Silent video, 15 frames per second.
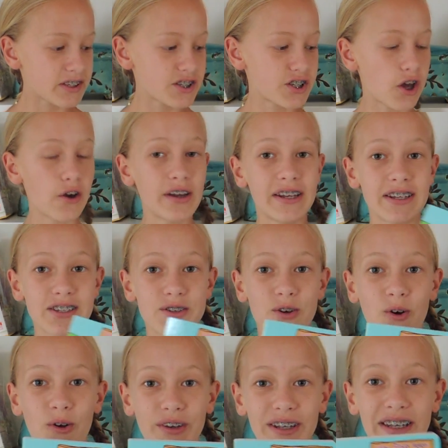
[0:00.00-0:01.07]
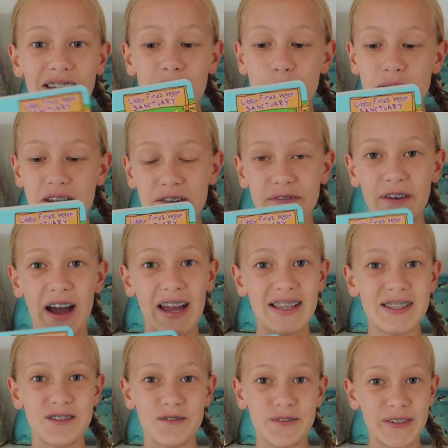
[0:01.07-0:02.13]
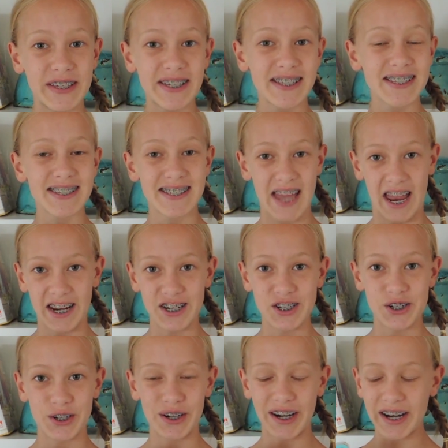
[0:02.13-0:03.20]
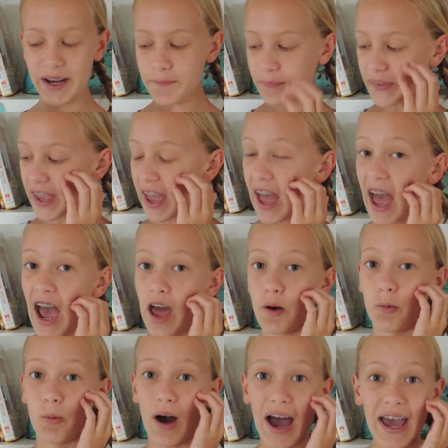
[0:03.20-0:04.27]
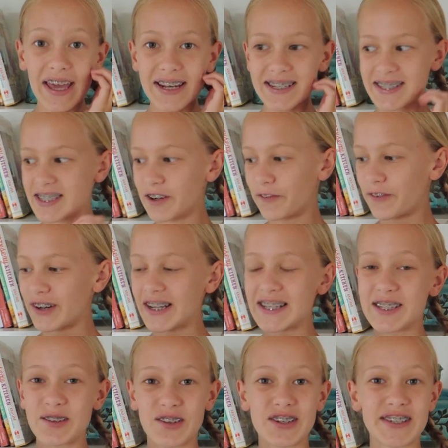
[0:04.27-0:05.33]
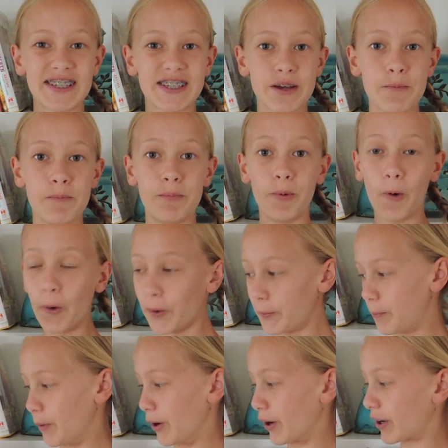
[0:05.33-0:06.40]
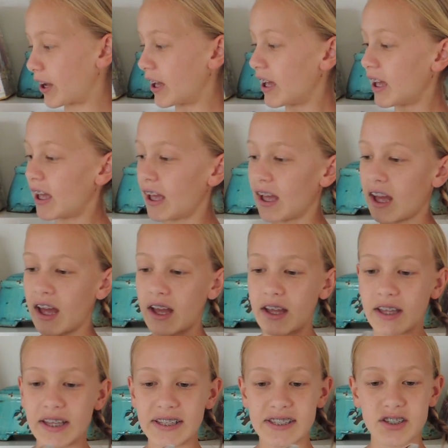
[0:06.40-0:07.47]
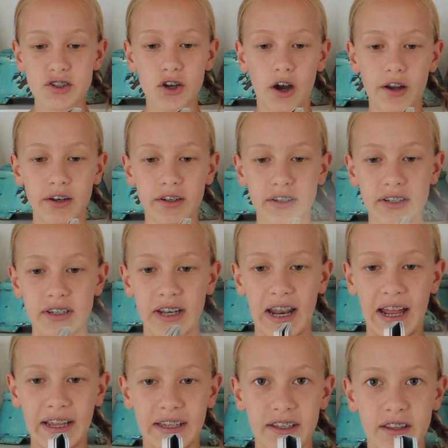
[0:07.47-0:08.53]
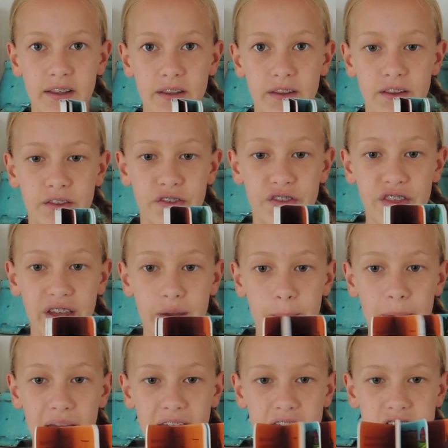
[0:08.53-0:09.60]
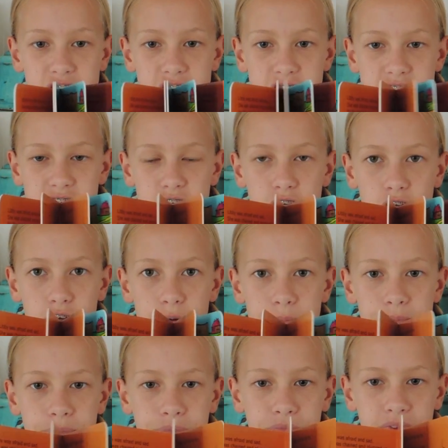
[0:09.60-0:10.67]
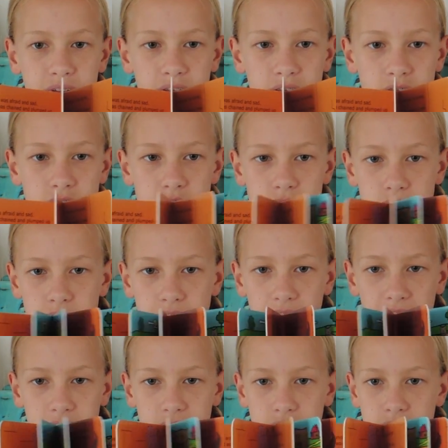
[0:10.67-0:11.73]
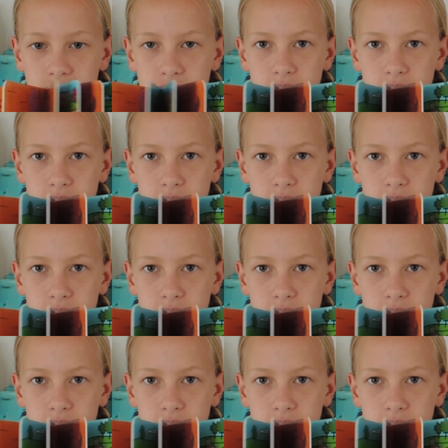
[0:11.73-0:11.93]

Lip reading: So it is called Libby Finds Vegan Sanctuary, and why it is different is because it's a board book. It's got like thick pages, you know, sort of like